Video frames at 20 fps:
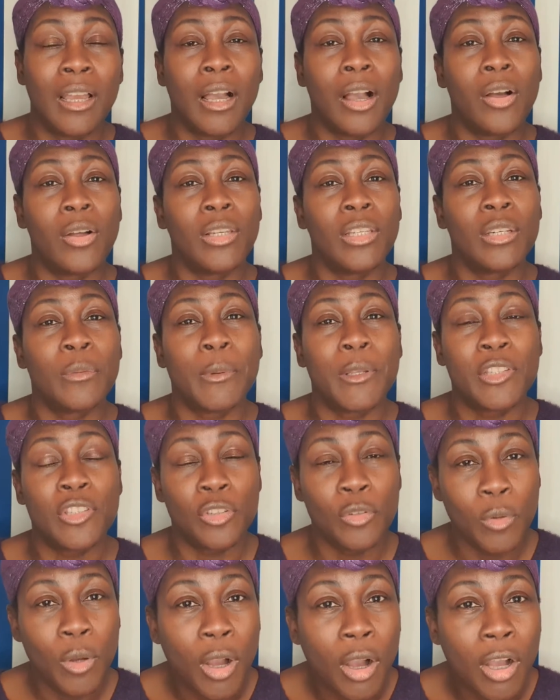are a little bit
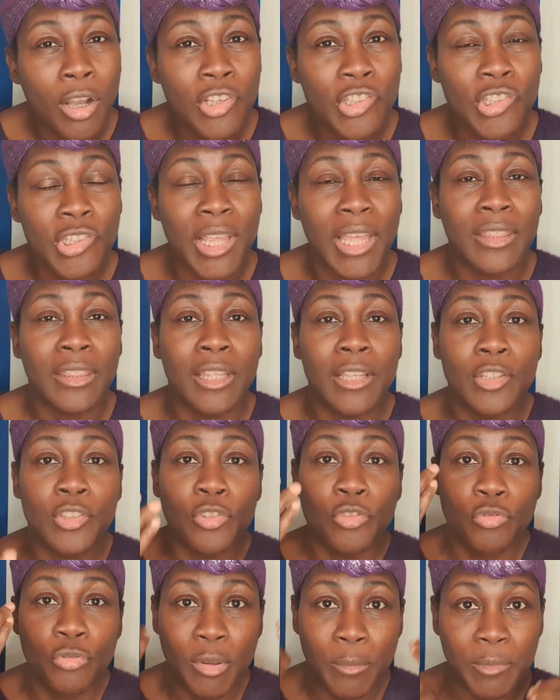too harsh and they
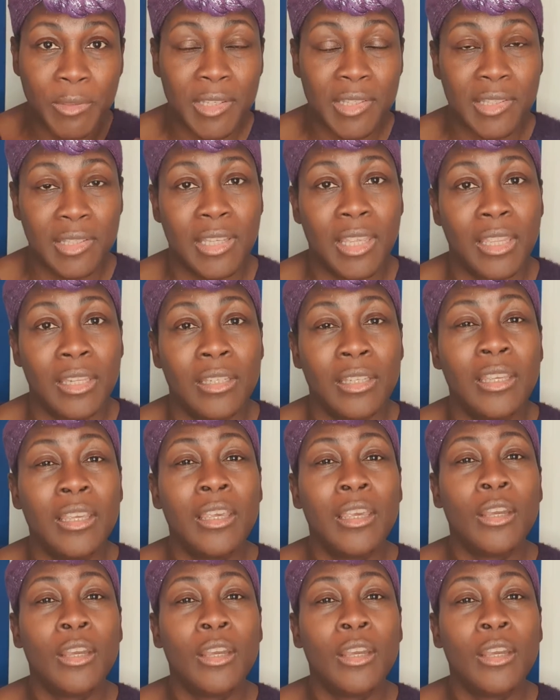strip the skin,